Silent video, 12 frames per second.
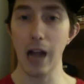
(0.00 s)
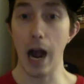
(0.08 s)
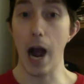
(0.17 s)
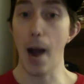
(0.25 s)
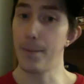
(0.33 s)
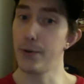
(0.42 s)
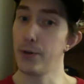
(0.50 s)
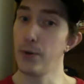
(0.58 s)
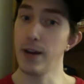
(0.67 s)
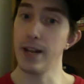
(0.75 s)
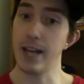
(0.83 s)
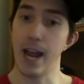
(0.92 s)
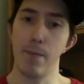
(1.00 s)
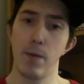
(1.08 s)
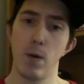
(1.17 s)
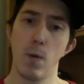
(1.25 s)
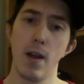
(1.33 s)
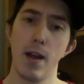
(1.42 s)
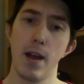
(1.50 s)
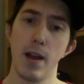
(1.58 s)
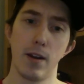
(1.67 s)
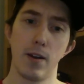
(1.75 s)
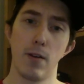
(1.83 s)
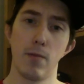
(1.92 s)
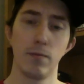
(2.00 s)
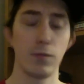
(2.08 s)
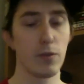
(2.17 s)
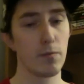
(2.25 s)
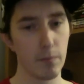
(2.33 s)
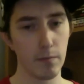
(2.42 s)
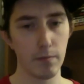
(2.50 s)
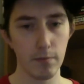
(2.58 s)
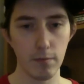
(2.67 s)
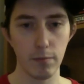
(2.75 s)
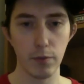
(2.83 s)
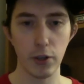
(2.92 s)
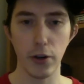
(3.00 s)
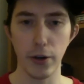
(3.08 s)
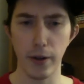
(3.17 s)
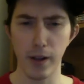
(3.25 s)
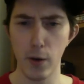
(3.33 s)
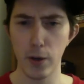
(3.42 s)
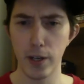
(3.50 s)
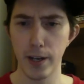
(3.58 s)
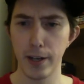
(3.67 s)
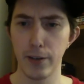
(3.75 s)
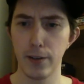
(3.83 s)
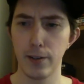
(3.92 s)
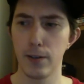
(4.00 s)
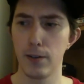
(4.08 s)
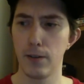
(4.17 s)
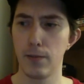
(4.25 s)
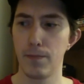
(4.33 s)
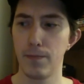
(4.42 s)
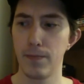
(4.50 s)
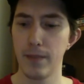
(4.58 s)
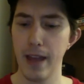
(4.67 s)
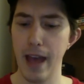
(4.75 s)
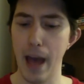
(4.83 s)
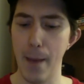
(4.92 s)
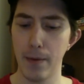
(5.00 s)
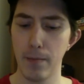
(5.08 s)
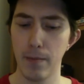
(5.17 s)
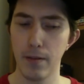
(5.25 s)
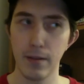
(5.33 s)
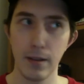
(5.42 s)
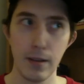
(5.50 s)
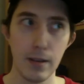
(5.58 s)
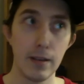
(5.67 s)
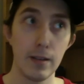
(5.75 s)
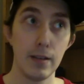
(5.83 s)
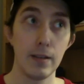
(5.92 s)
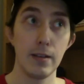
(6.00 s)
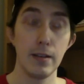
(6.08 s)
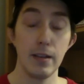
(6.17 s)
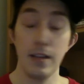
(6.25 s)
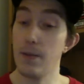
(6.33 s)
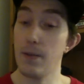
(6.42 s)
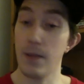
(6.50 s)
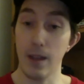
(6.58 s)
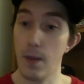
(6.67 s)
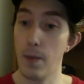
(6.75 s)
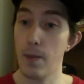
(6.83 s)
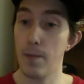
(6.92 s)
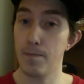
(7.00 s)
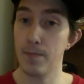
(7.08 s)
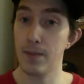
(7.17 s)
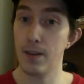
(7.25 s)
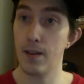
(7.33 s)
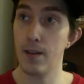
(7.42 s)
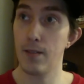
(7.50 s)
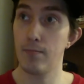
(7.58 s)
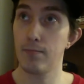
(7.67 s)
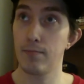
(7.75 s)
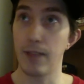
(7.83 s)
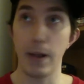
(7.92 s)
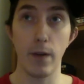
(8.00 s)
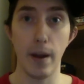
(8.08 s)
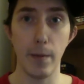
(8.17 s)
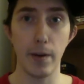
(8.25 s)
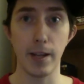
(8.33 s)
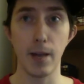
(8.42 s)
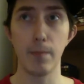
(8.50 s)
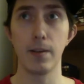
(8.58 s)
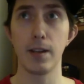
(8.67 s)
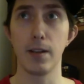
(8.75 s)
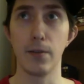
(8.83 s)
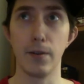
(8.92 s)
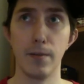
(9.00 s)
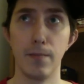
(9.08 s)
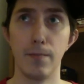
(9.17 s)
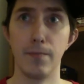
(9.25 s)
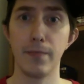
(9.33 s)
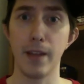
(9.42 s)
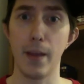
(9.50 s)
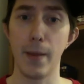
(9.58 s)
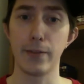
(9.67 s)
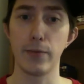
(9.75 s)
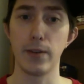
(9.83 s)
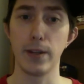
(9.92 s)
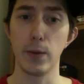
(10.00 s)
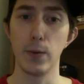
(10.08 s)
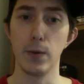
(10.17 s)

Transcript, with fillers: opportunity came their way. You know, I'm sure negotiations and all happened, but in the end, uh, they were able to come together, and that's really cool.